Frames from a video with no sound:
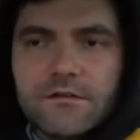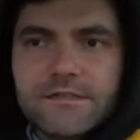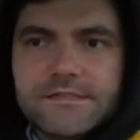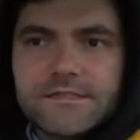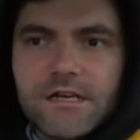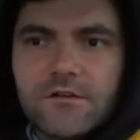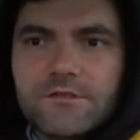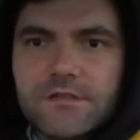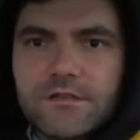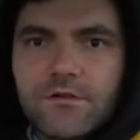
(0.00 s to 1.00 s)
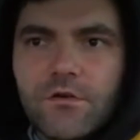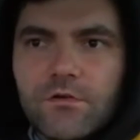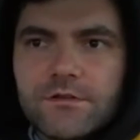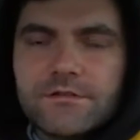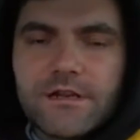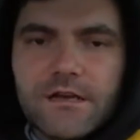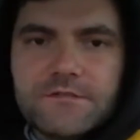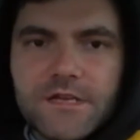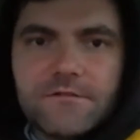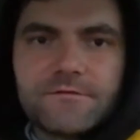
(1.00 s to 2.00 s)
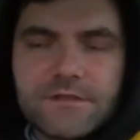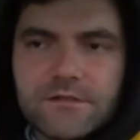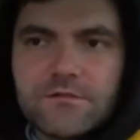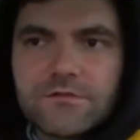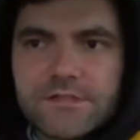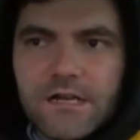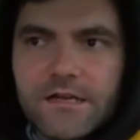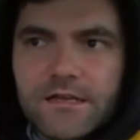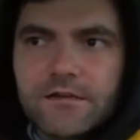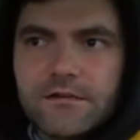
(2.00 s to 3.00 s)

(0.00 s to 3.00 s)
This is how the old driveshaft looks like